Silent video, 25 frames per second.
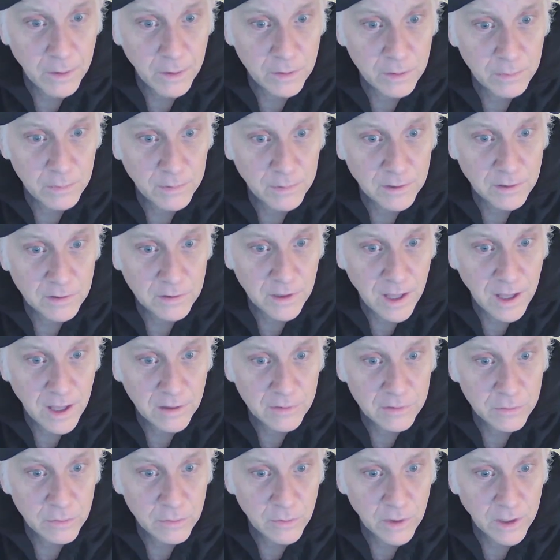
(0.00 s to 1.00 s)
Queen
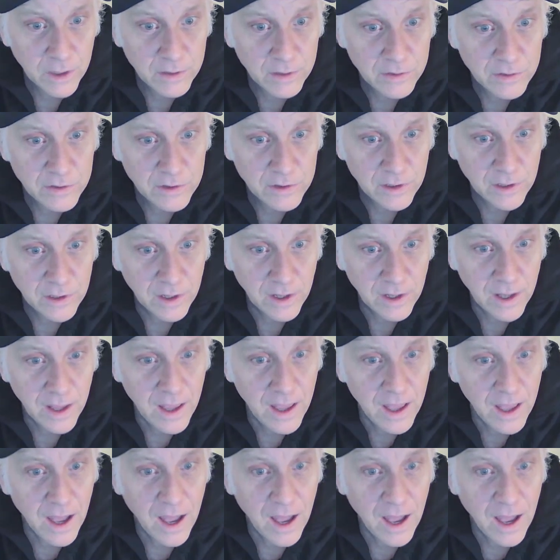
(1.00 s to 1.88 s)
Elizabeth's Last Wish.